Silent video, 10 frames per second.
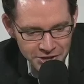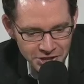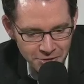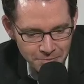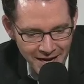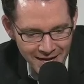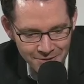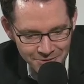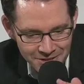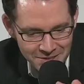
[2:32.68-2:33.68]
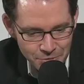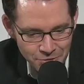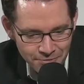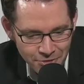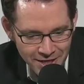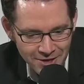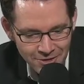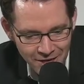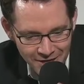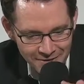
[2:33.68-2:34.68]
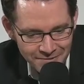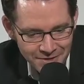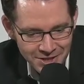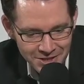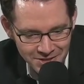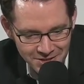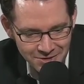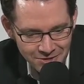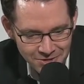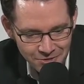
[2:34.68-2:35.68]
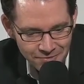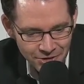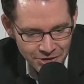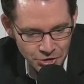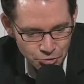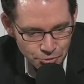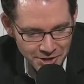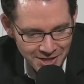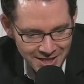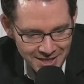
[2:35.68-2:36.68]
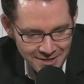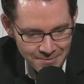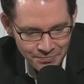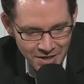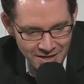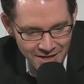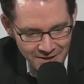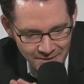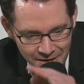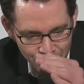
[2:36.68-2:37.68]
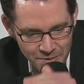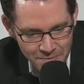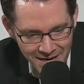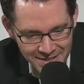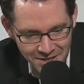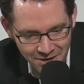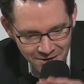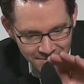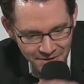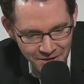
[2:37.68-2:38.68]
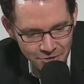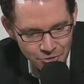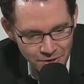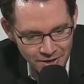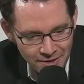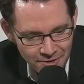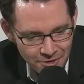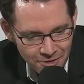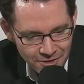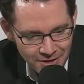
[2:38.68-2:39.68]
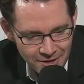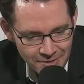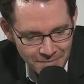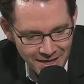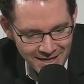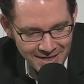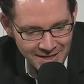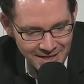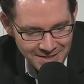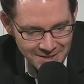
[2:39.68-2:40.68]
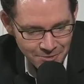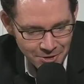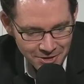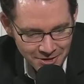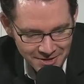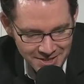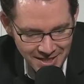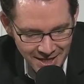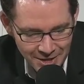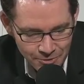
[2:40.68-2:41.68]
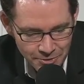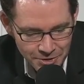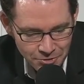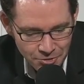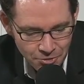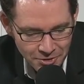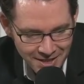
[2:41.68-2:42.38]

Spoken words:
the back with this beautiful hairline finish that's also very jewelry-like. And then we mask off and do another anodizing run on the side where we do gold anodizing.